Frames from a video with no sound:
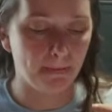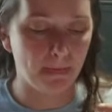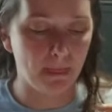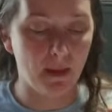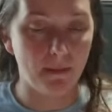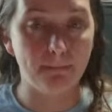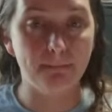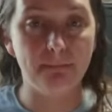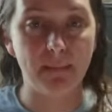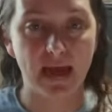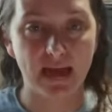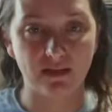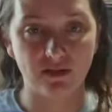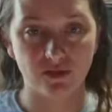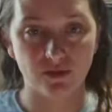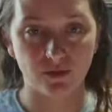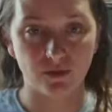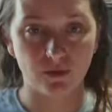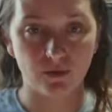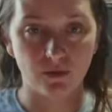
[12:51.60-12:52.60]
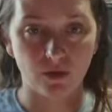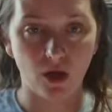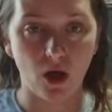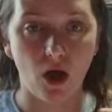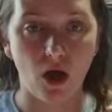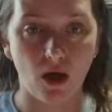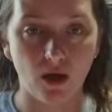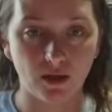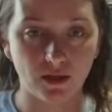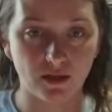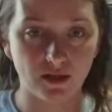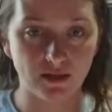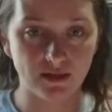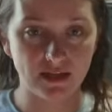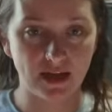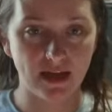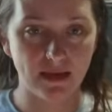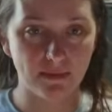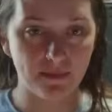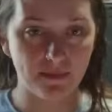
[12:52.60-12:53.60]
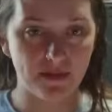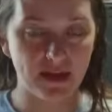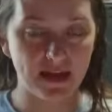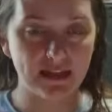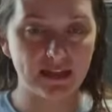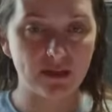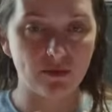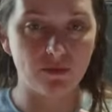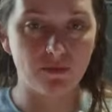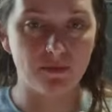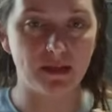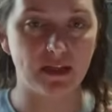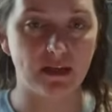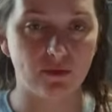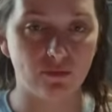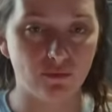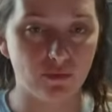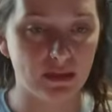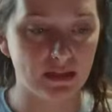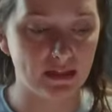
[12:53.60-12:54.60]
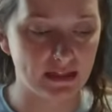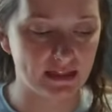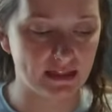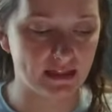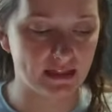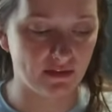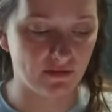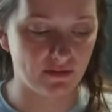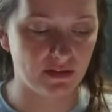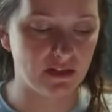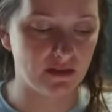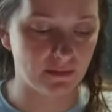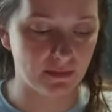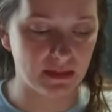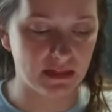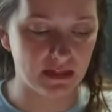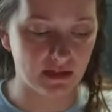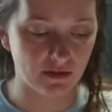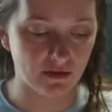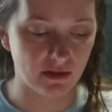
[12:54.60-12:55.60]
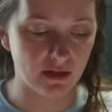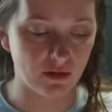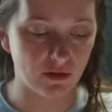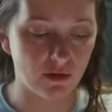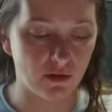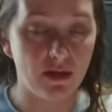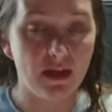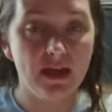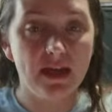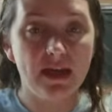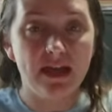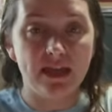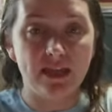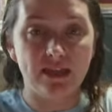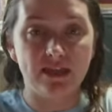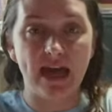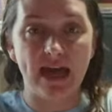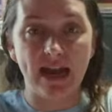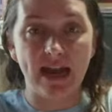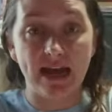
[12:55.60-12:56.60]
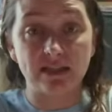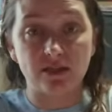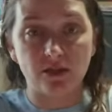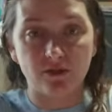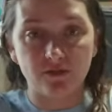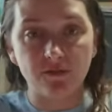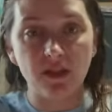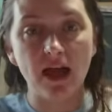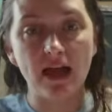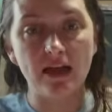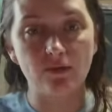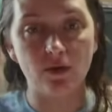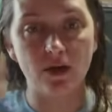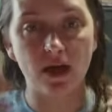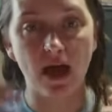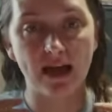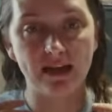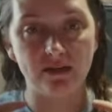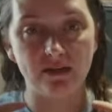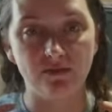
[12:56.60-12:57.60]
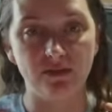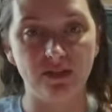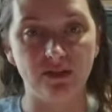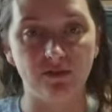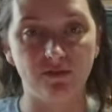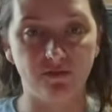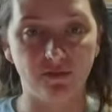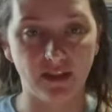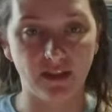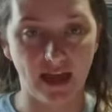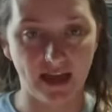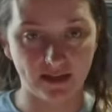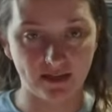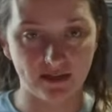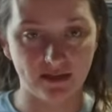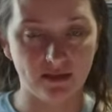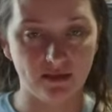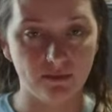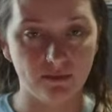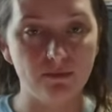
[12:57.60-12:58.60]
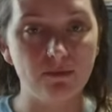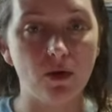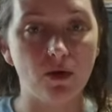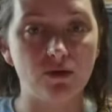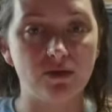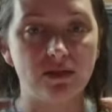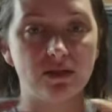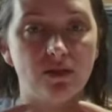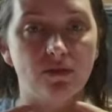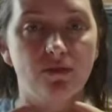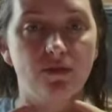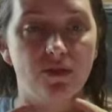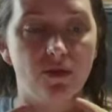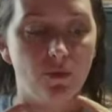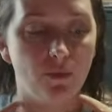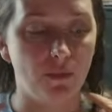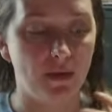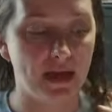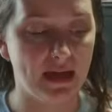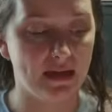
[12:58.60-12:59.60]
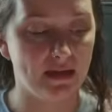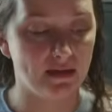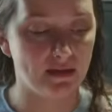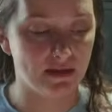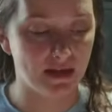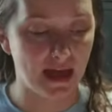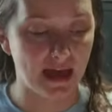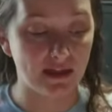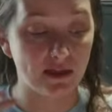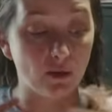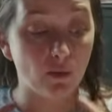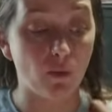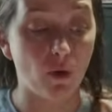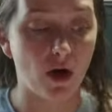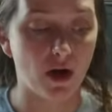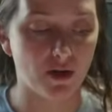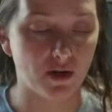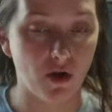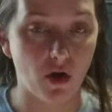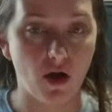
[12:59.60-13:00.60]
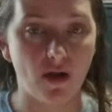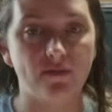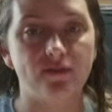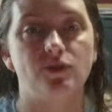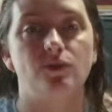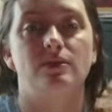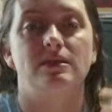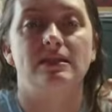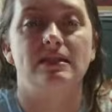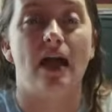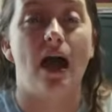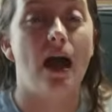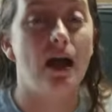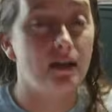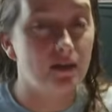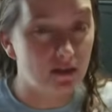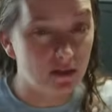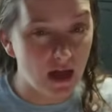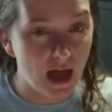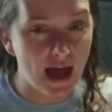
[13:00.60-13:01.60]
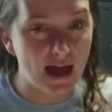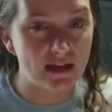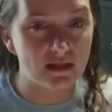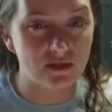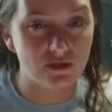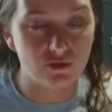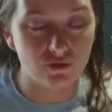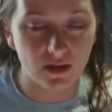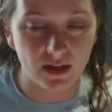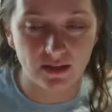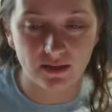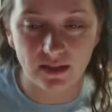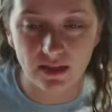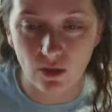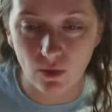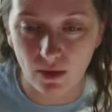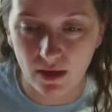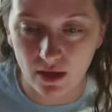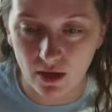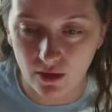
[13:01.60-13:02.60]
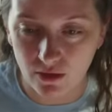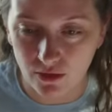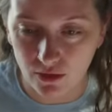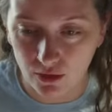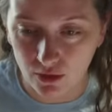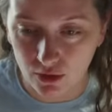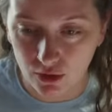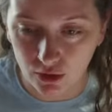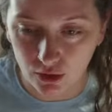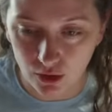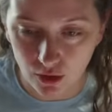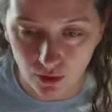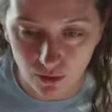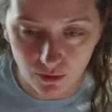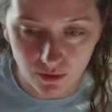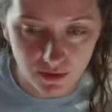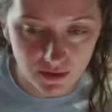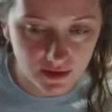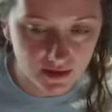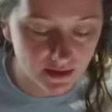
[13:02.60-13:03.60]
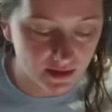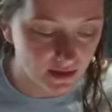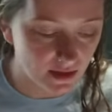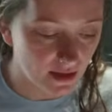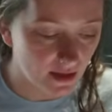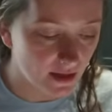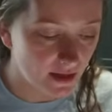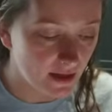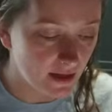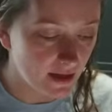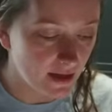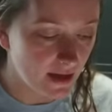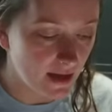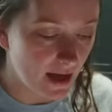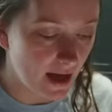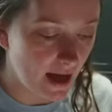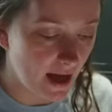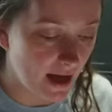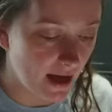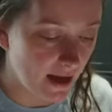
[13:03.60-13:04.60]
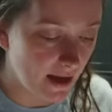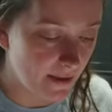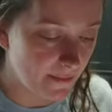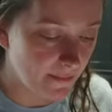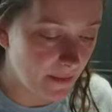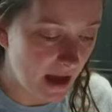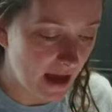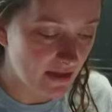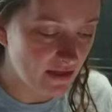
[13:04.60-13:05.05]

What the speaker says: mantle collar type things that would be like really stiffened material that as they're flying would kind of deflect most of the wind and the water off. So it's not as directly going on their clothes. And